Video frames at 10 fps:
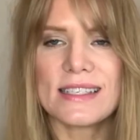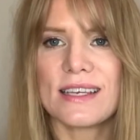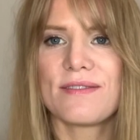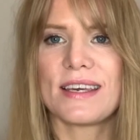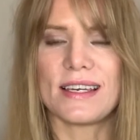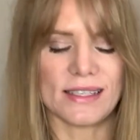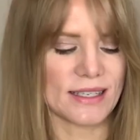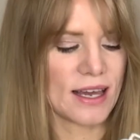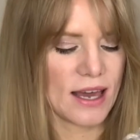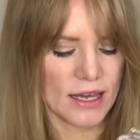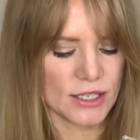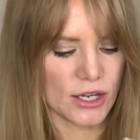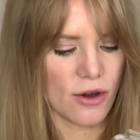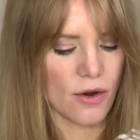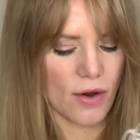of these.
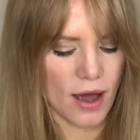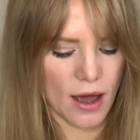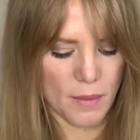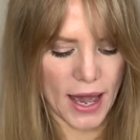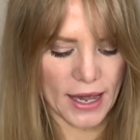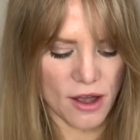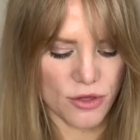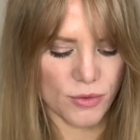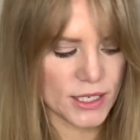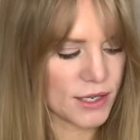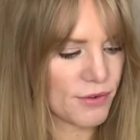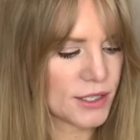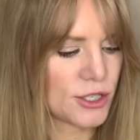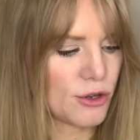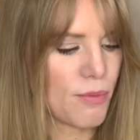So I got 3 different
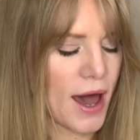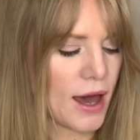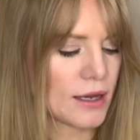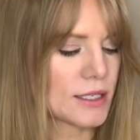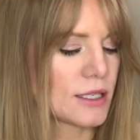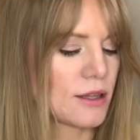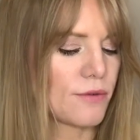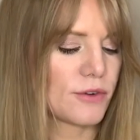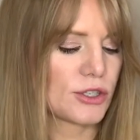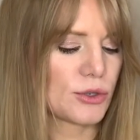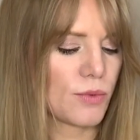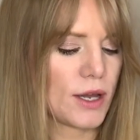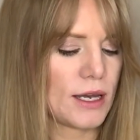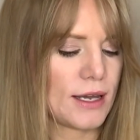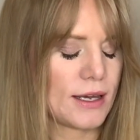2-packs. The first
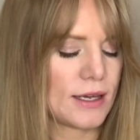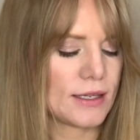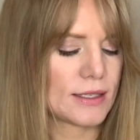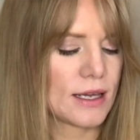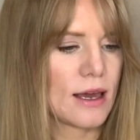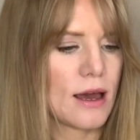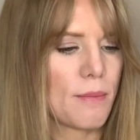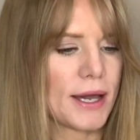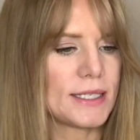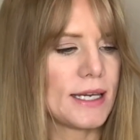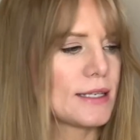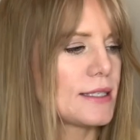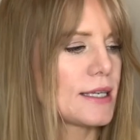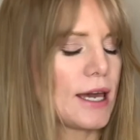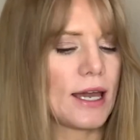one is by
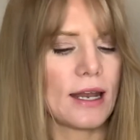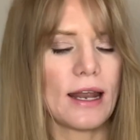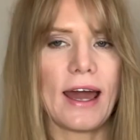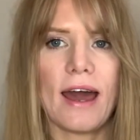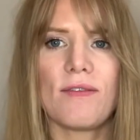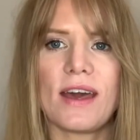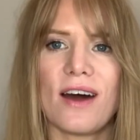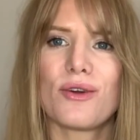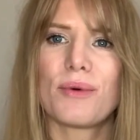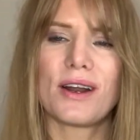Danskin, and I have the other one